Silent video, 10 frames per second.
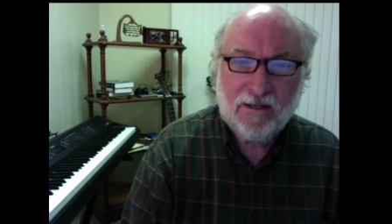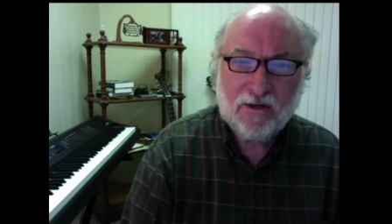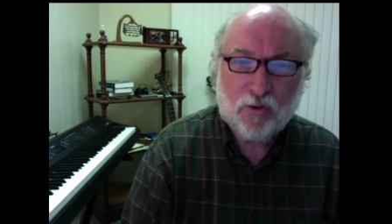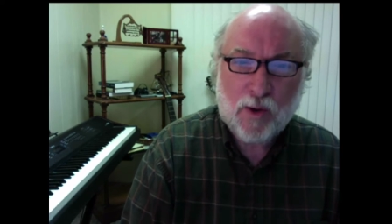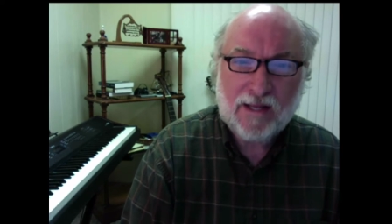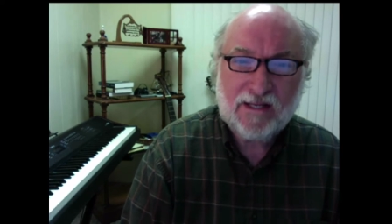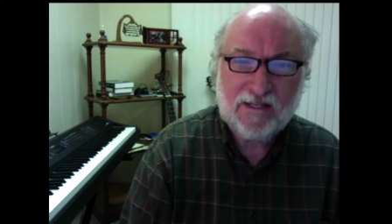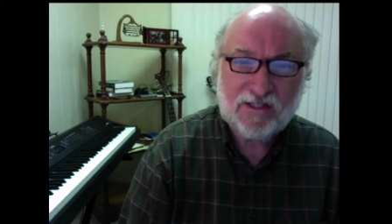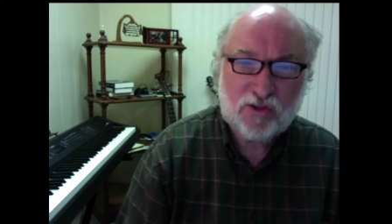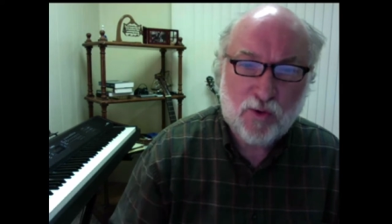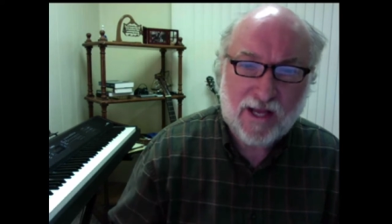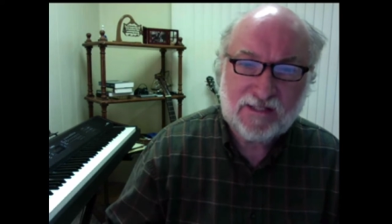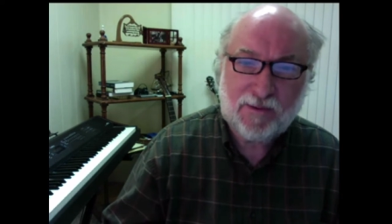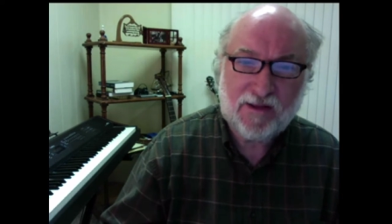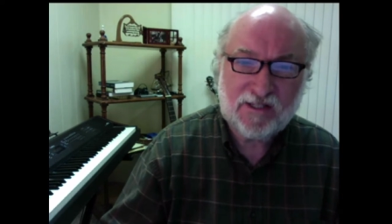greatly distressed
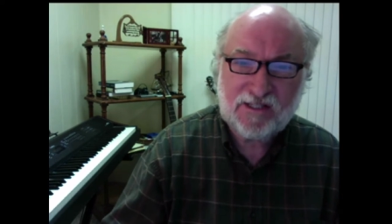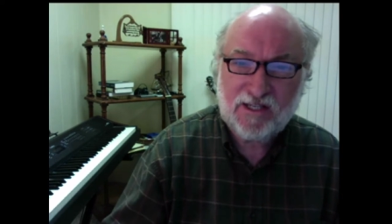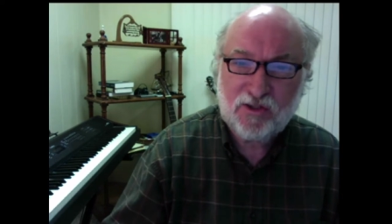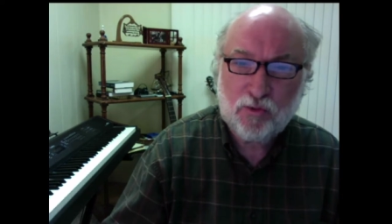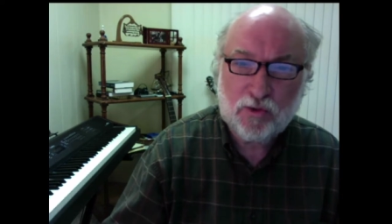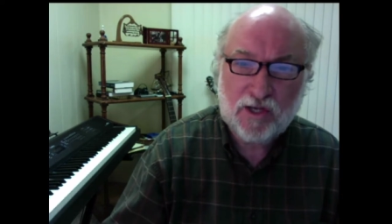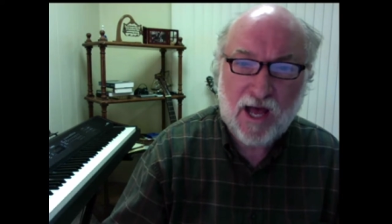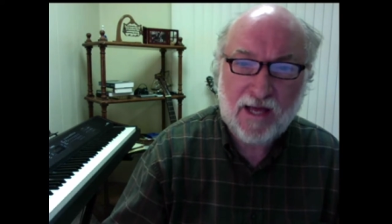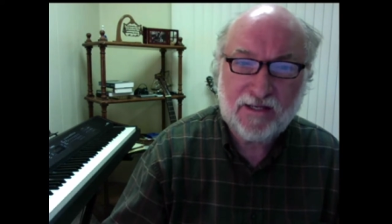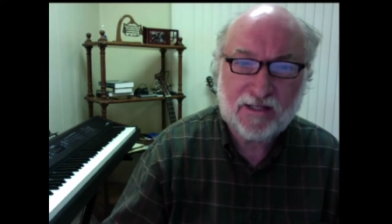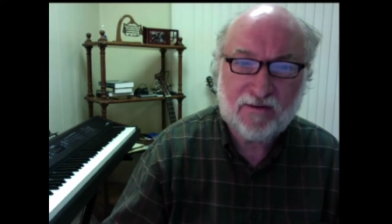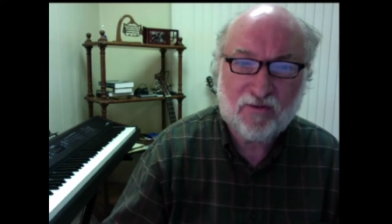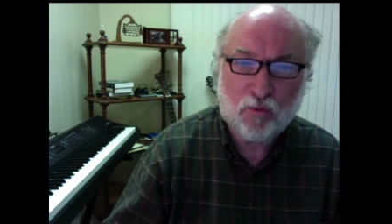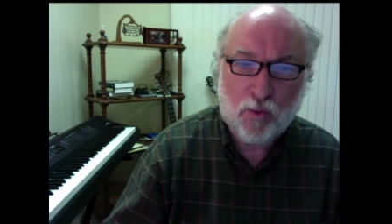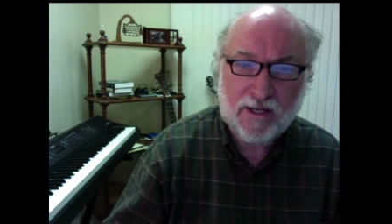by the sensual conduct of the
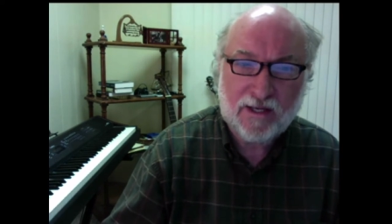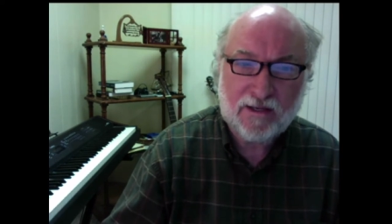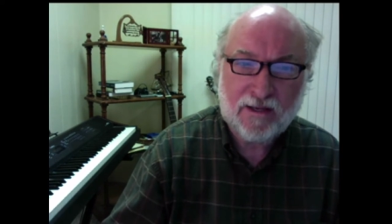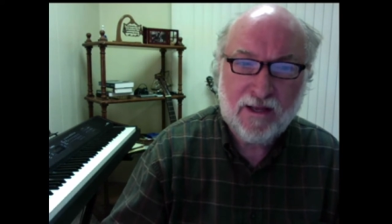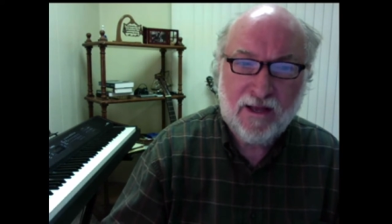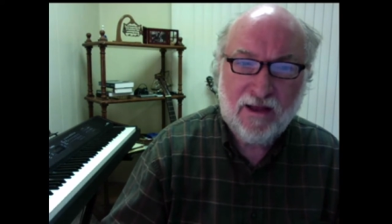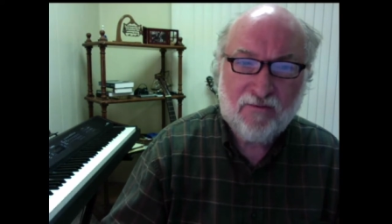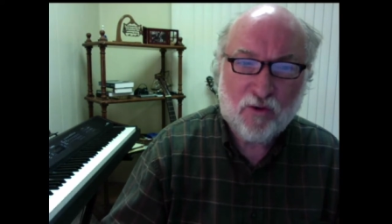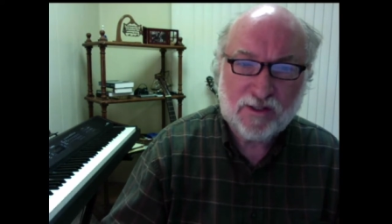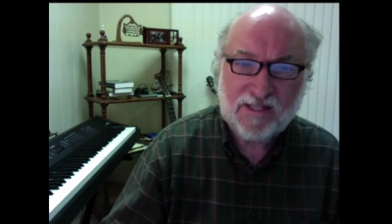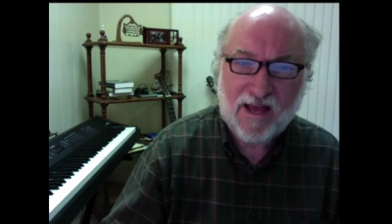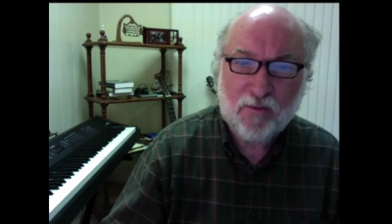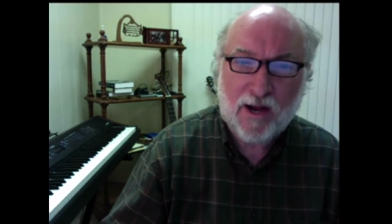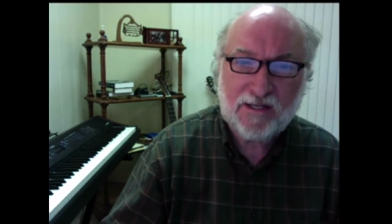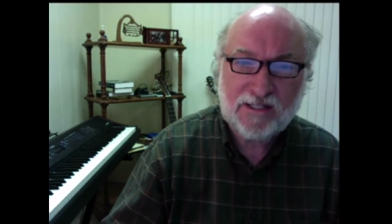wicked, for as that
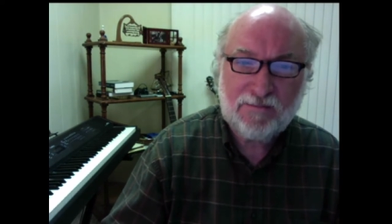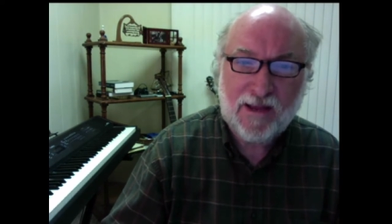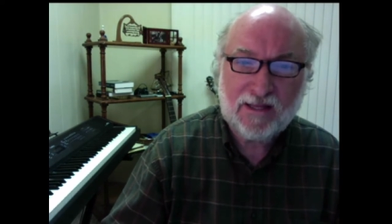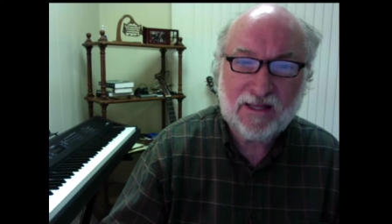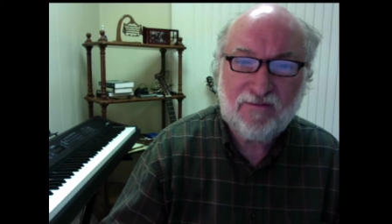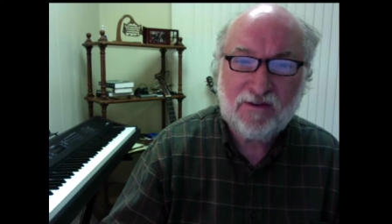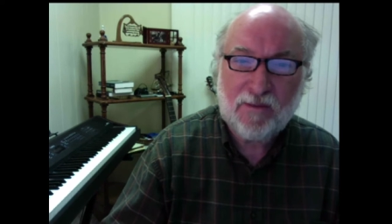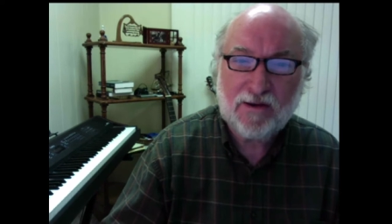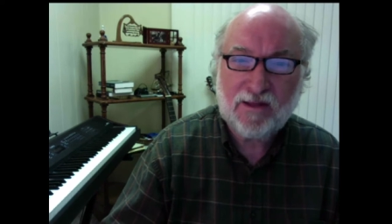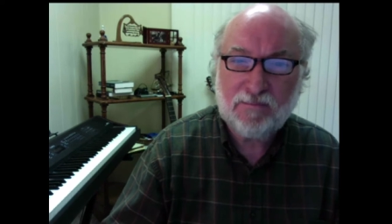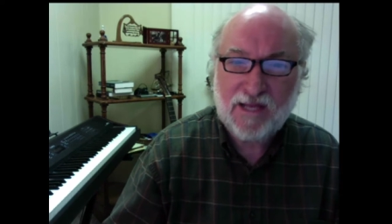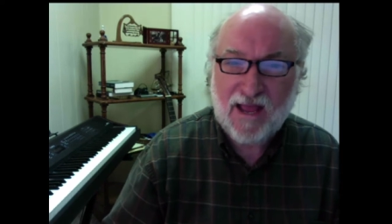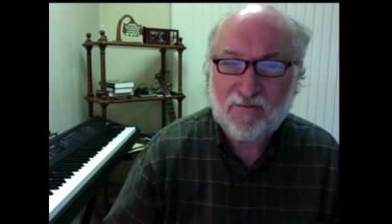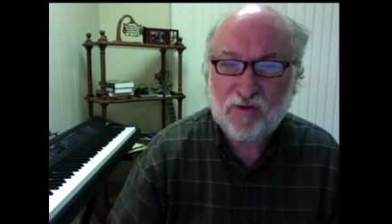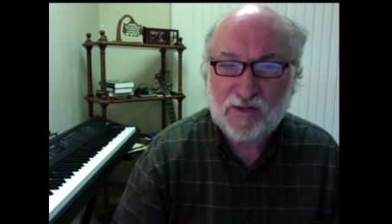righteous man lived among them day
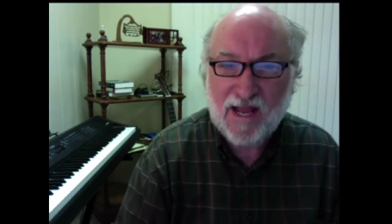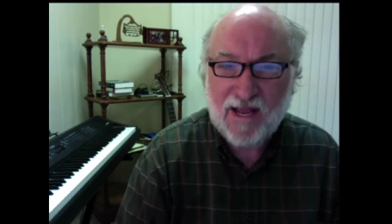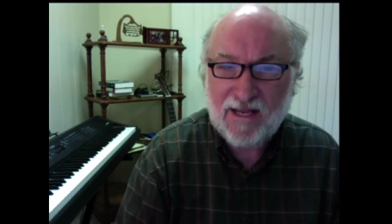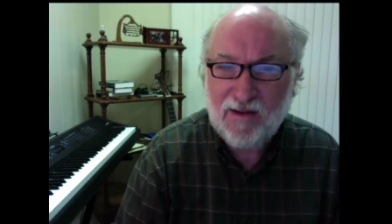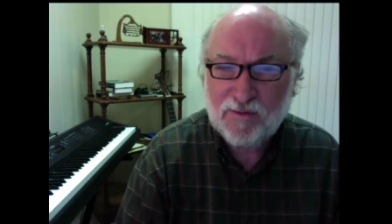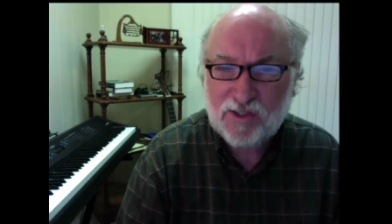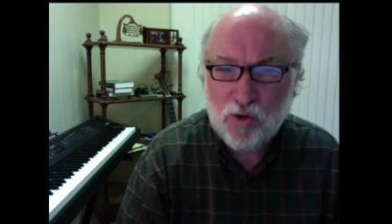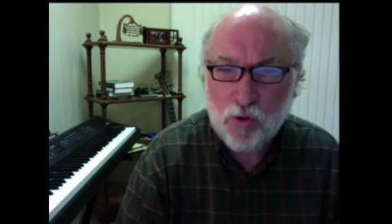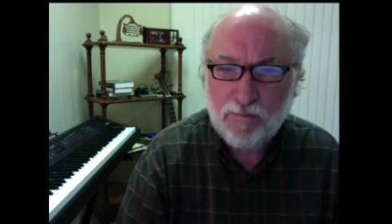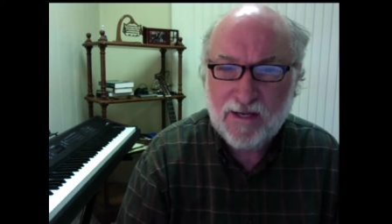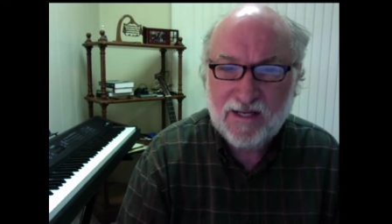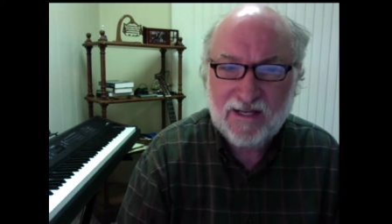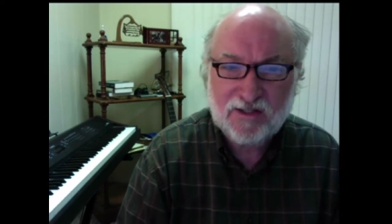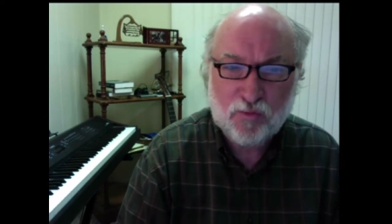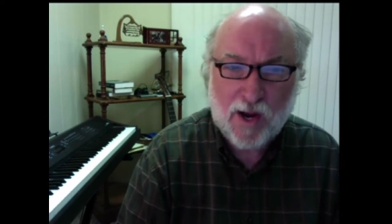after day, he was tormenting
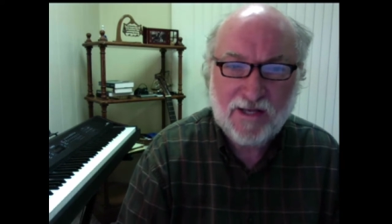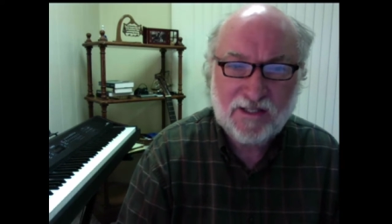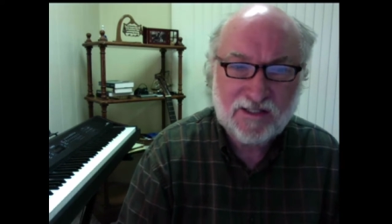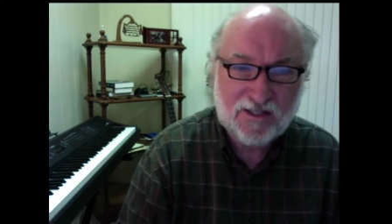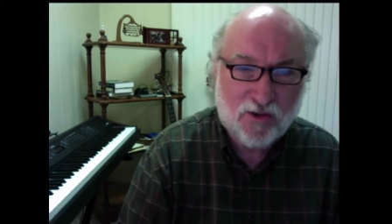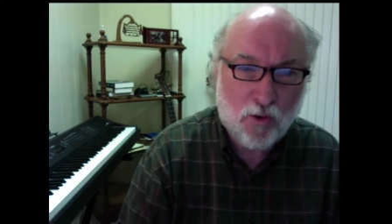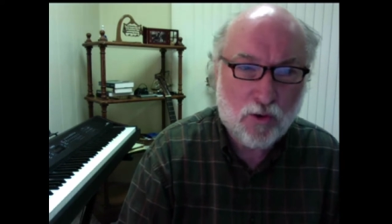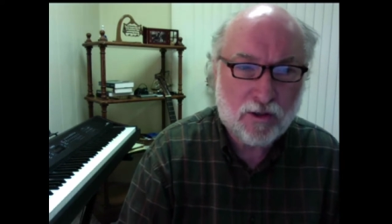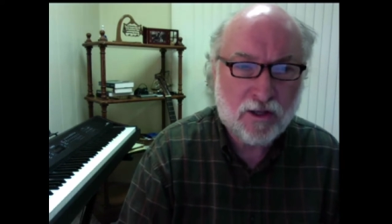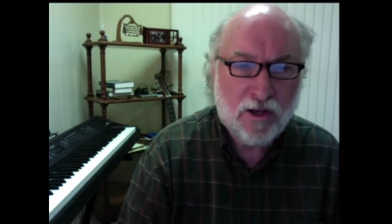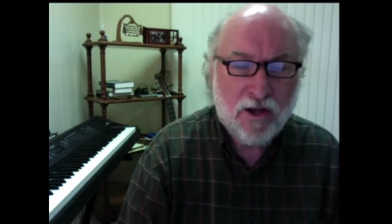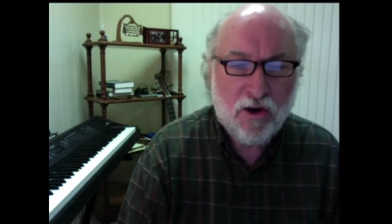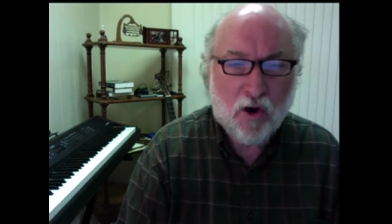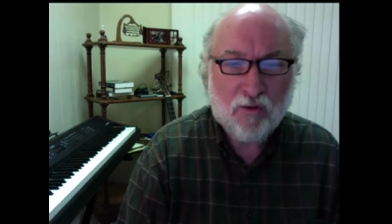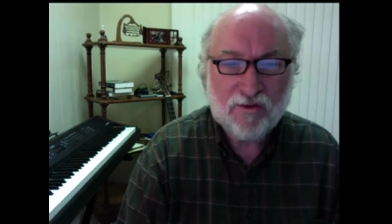his righteous soul
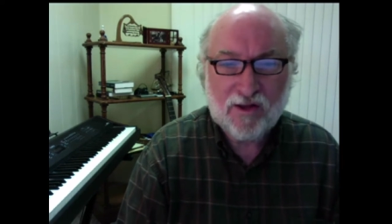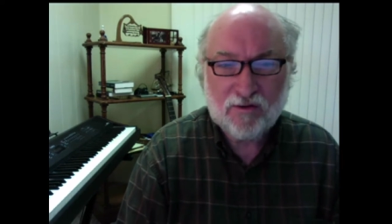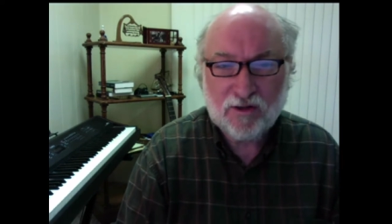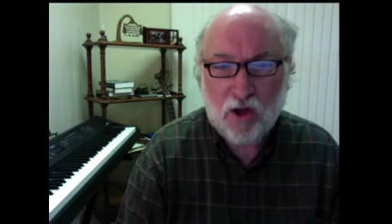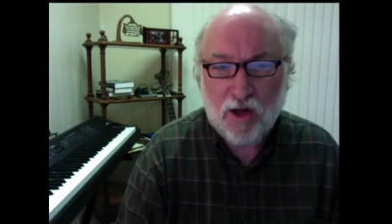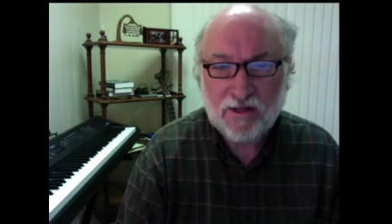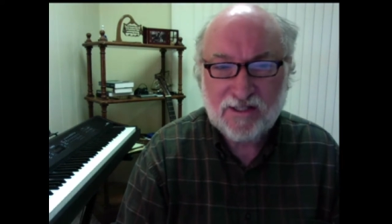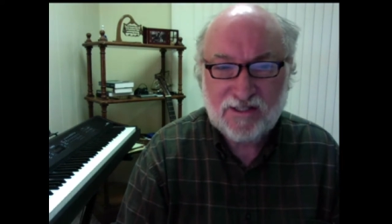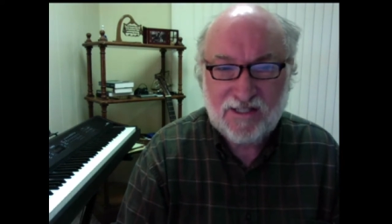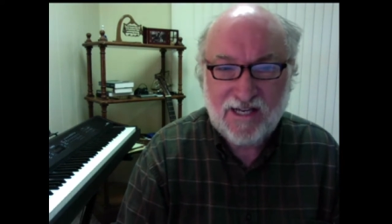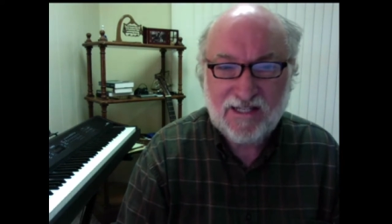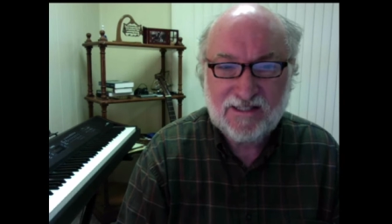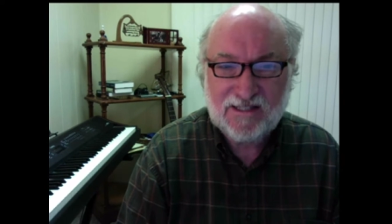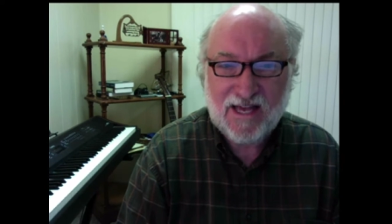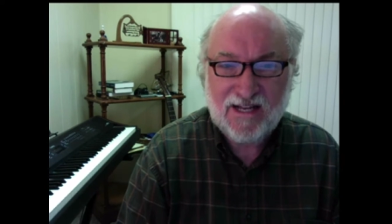over their lawless deeds
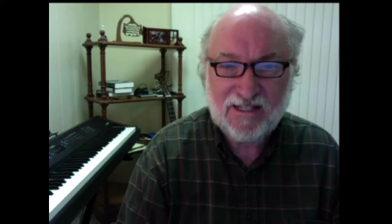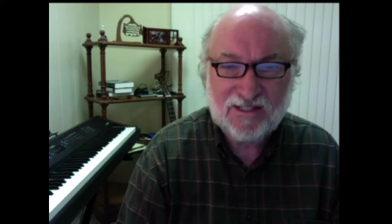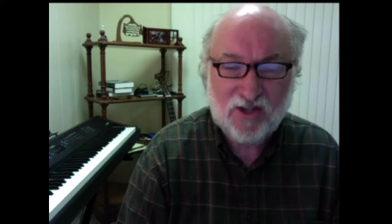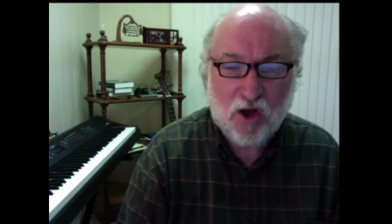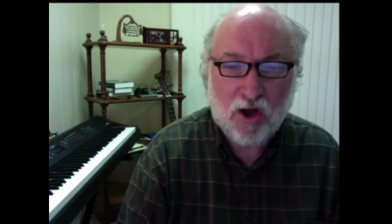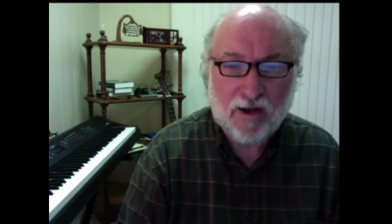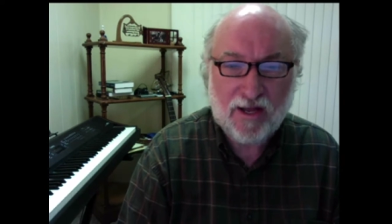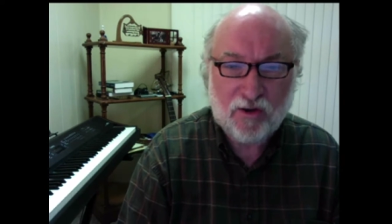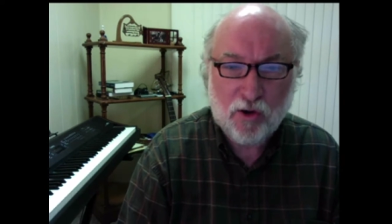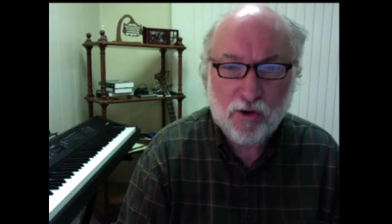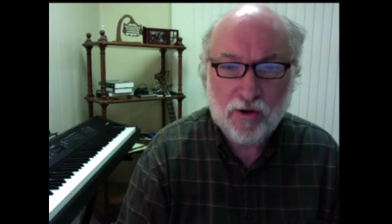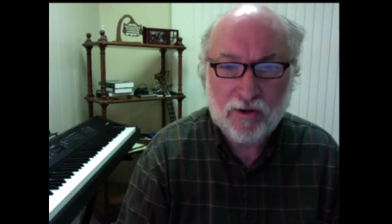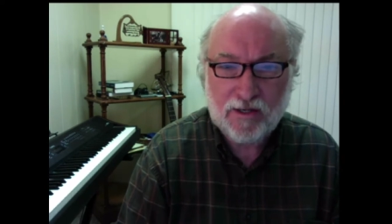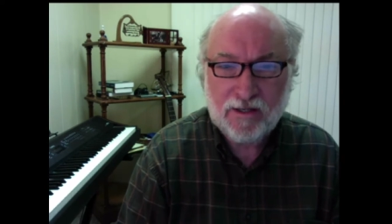that he saw and heard.